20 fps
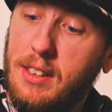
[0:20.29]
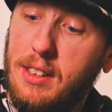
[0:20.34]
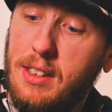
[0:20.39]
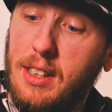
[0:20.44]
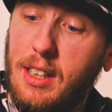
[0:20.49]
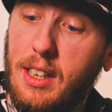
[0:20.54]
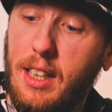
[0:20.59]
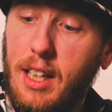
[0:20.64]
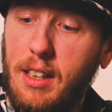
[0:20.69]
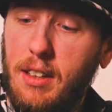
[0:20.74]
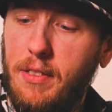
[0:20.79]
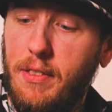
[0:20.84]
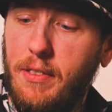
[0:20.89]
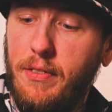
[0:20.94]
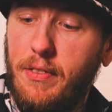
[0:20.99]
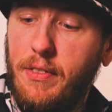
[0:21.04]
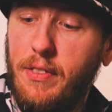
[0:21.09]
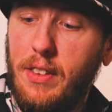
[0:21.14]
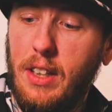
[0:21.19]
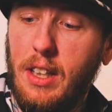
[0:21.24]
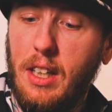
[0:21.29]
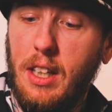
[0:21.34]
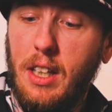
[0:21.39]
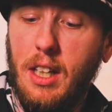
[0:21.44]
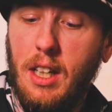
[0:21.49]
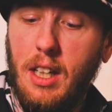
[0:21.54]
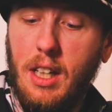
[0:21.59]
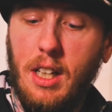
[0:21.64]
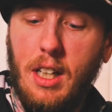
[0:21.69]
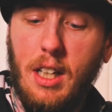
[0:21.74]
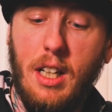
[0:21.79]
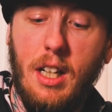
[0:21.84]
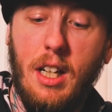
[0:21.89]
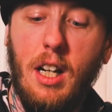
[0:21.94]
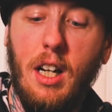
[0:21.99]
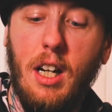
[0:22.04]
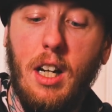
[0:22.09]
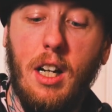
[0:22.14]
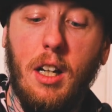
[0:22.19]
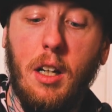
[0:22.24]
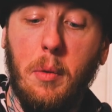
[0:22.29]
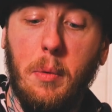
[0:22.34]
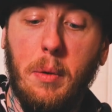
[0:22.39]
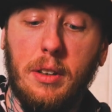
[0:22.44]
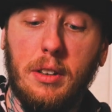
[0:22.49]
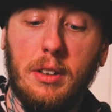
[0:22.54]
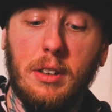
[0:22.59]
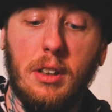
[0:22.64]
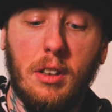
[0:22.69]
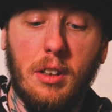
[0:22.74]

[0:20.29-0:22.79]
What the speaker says: Today, I'm